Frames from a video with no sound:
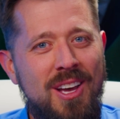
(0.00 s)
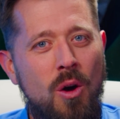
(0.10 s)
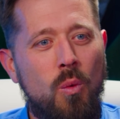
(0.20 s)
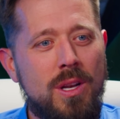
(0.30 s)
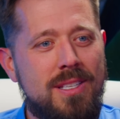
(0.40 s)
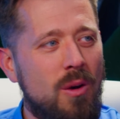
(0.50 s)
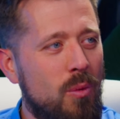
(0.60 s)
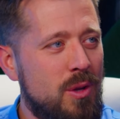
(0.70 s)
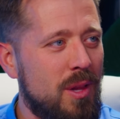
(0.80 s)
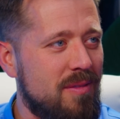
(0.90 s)
What
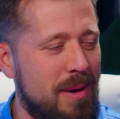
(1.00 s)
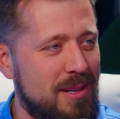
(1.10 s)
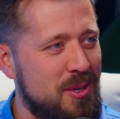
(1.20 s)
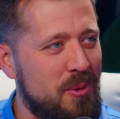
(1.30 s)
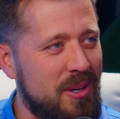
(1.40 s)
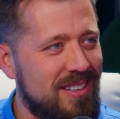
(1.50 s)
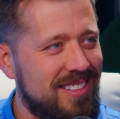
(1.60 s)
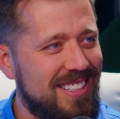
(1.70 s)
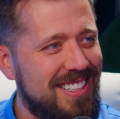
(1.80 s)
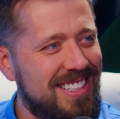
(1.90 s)
do you love about solar?
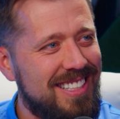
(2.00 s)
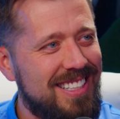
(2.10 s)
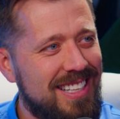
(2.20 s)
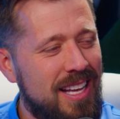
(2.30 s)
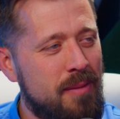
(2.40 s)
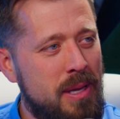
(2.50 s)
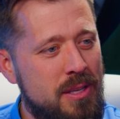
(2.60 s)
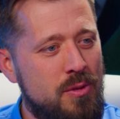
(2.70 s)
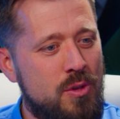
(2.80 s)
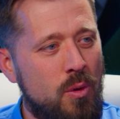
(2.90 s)

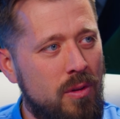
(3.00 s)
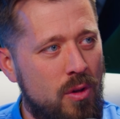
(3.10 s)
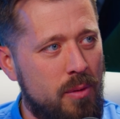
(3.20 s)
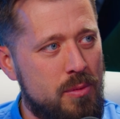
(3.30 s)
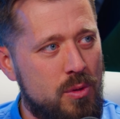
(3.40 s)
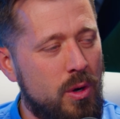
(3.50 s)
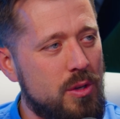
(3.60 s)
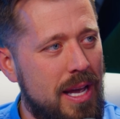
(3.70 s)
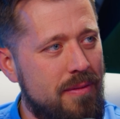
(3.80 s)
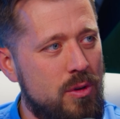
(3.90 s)
Because you sold alarms. What
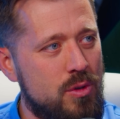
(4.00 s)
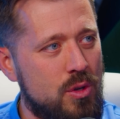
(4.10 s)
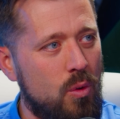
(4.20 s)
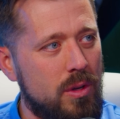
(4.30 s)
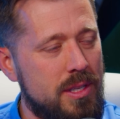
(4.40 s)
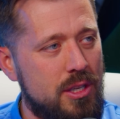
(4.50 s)
else have you sold? Has it